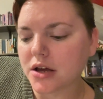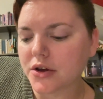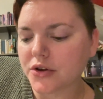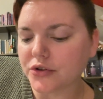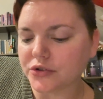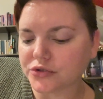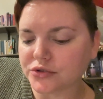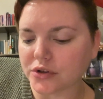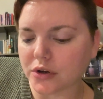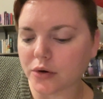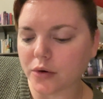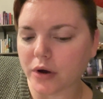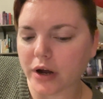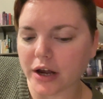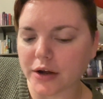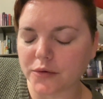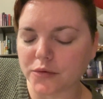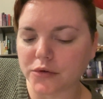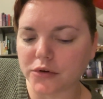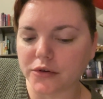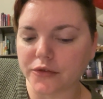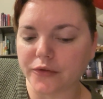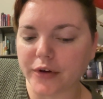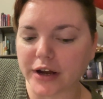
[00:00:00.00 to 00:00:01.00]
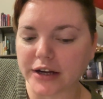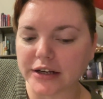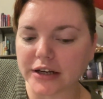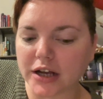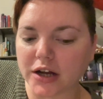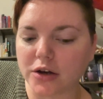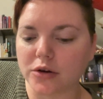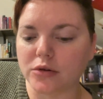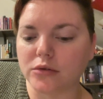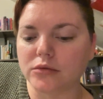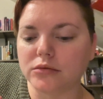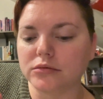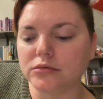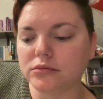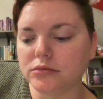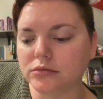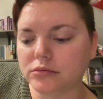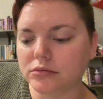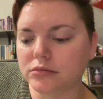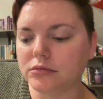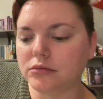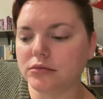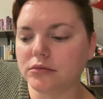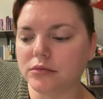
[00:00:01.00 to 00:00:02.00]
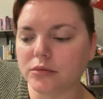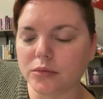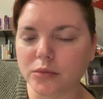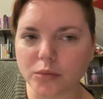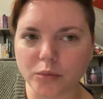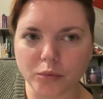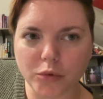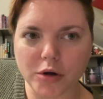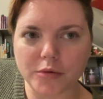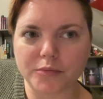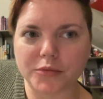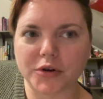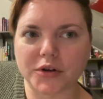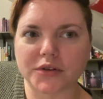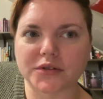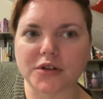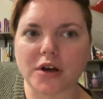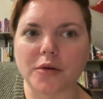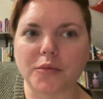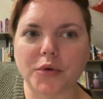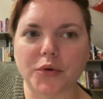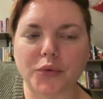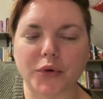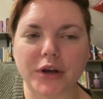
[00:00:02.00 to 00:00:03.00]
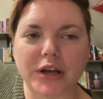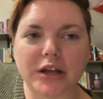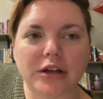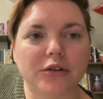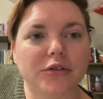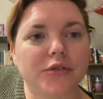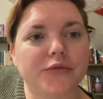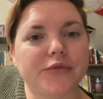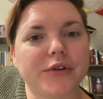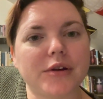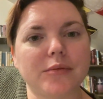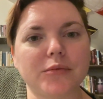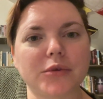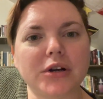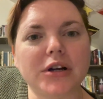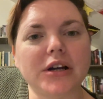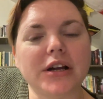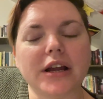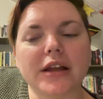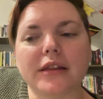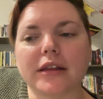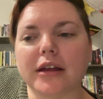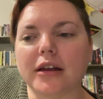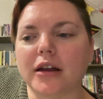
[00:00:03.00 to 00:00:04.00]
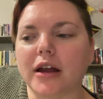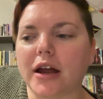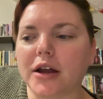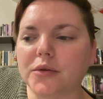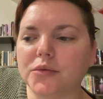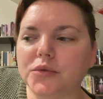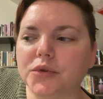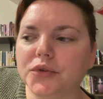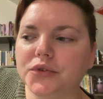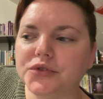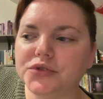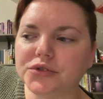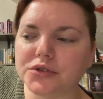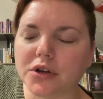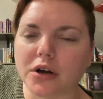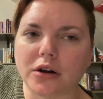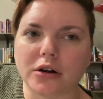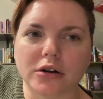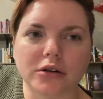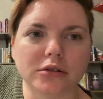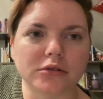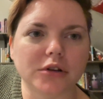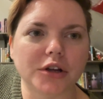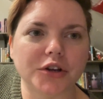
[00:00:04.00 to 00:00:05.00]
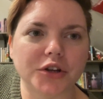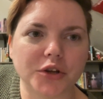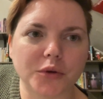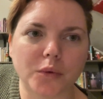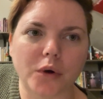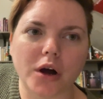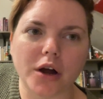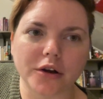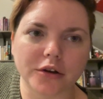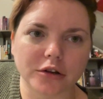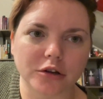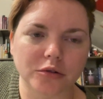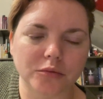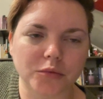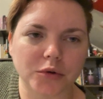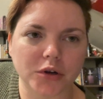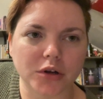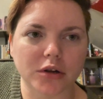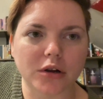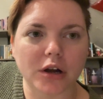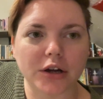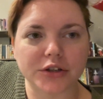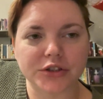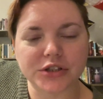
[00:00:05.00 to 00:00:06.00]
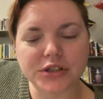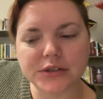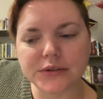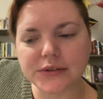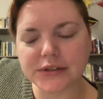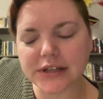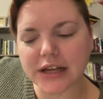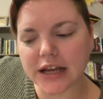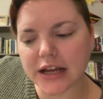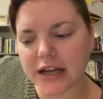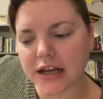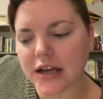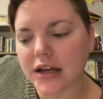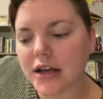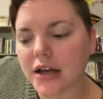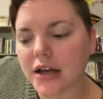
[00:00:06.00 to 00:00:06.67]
So I will find out what books I'll be reading in November, and then I will start a new audiobook on Tuesday.